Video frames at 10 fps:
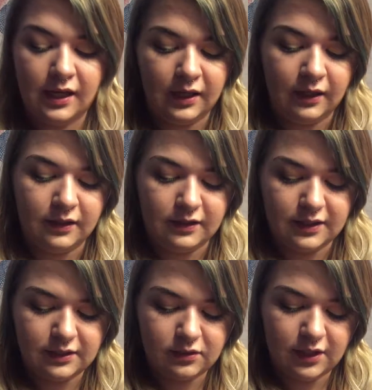and
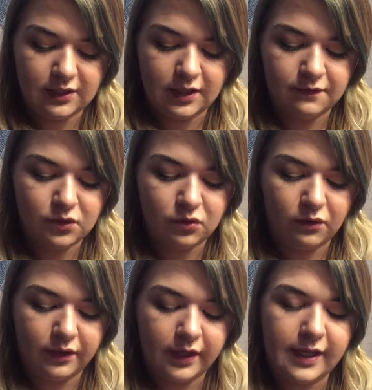it gives you
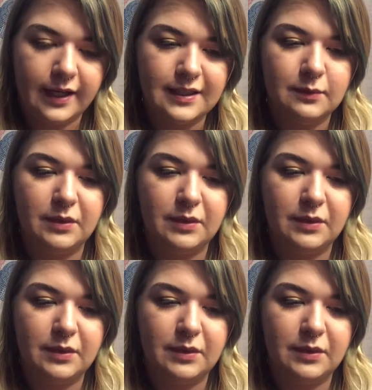a very nice